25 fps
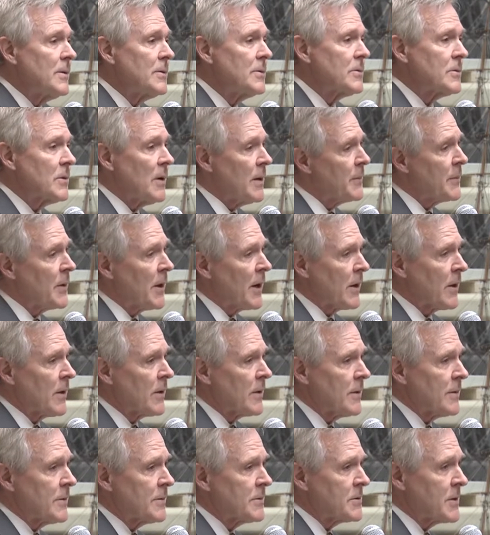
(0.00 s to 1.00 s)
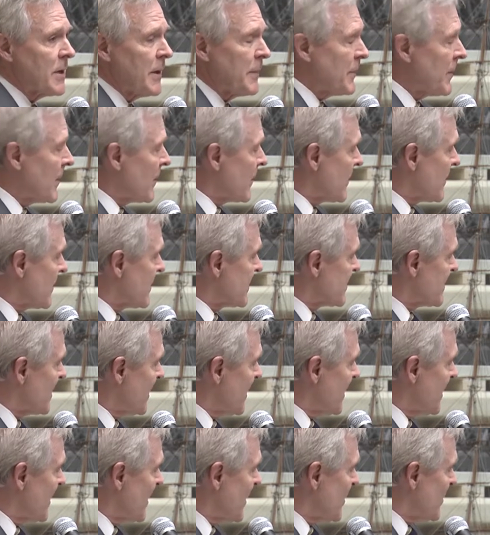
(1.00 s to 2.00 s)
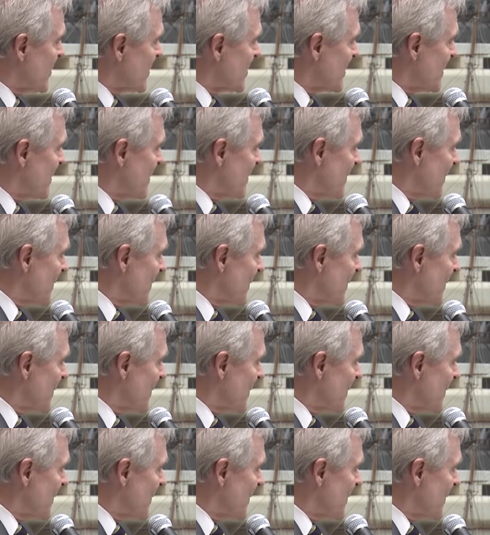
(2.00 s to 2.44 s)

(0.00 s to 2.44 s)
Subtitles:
So I'm not going to step on the CNO's